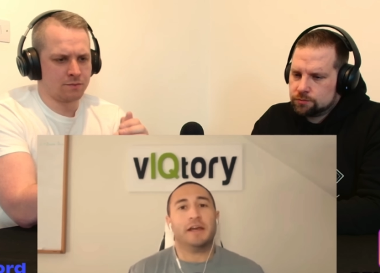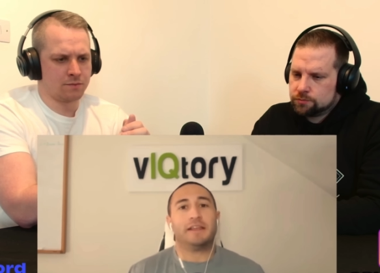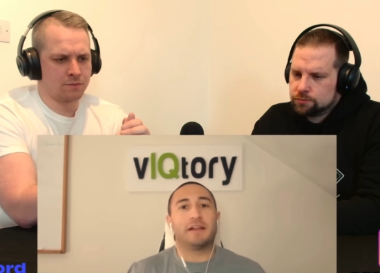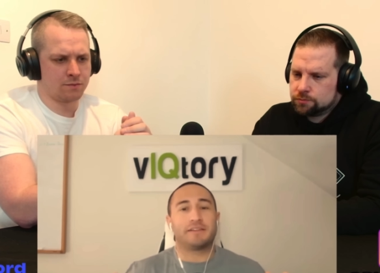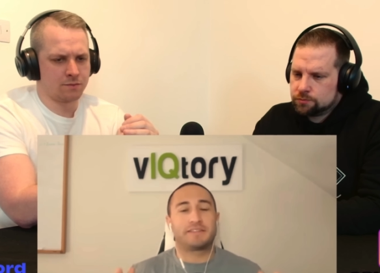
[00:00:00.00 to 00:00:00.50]

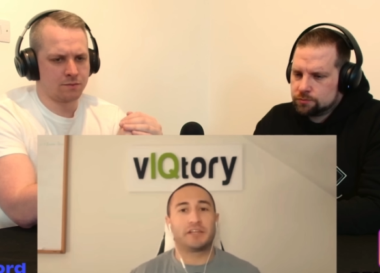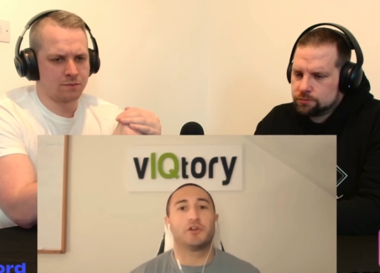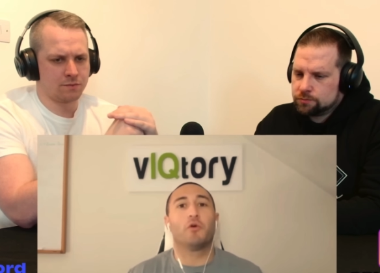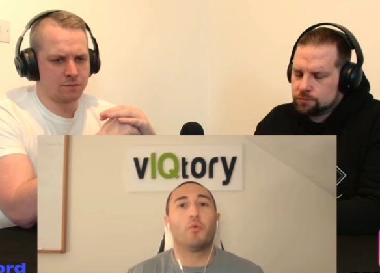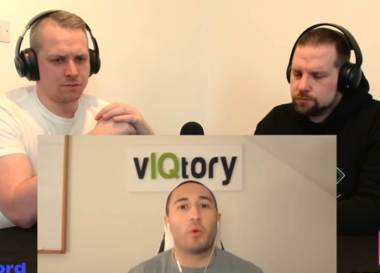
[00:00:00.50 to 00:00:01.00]
Speaker 1: Now, the
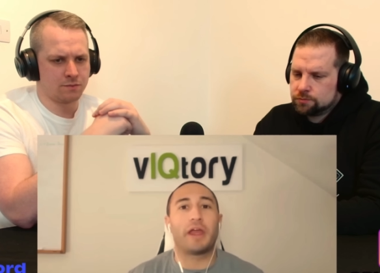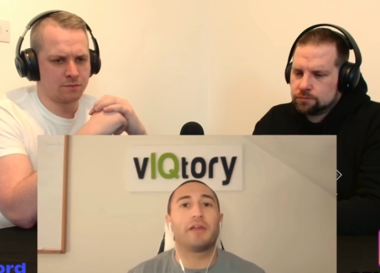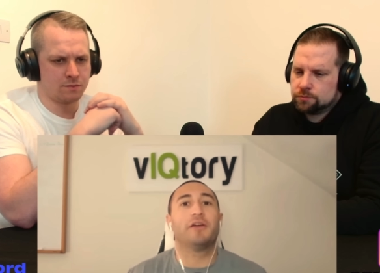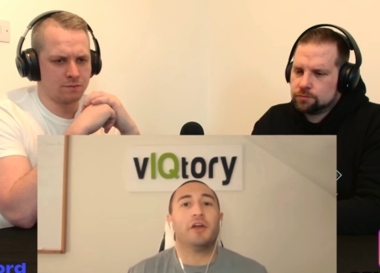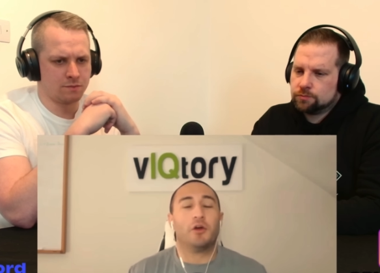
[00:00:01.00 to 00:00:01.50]
single
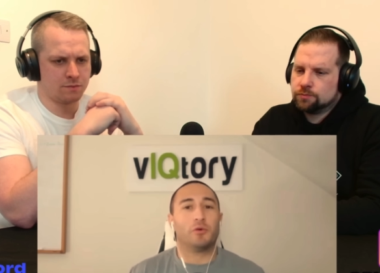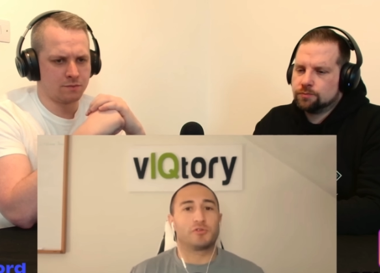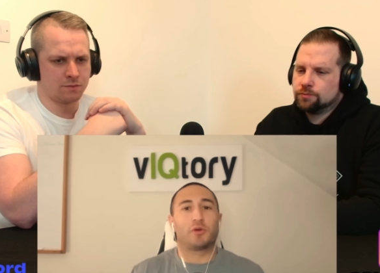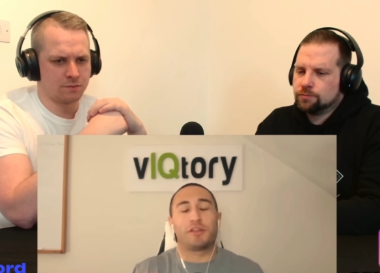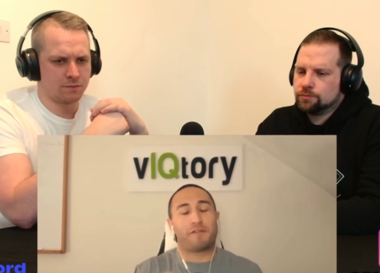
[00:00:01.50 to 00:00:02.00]
wing
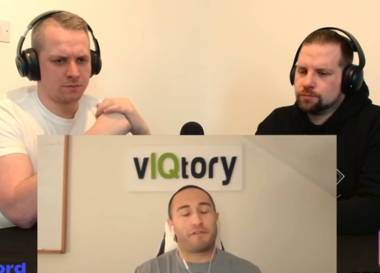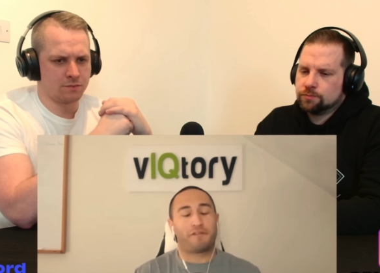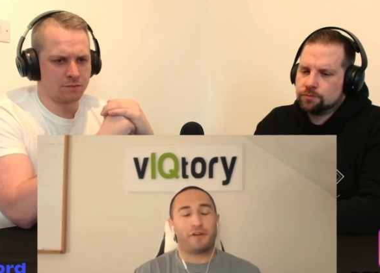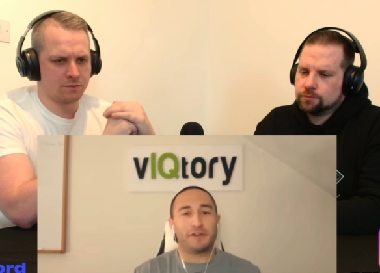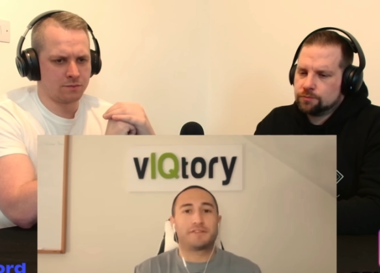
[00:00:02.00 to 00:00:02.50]
was one of the
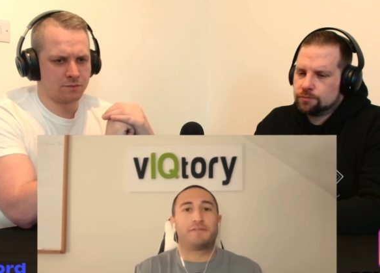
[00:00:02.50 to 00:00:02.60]
first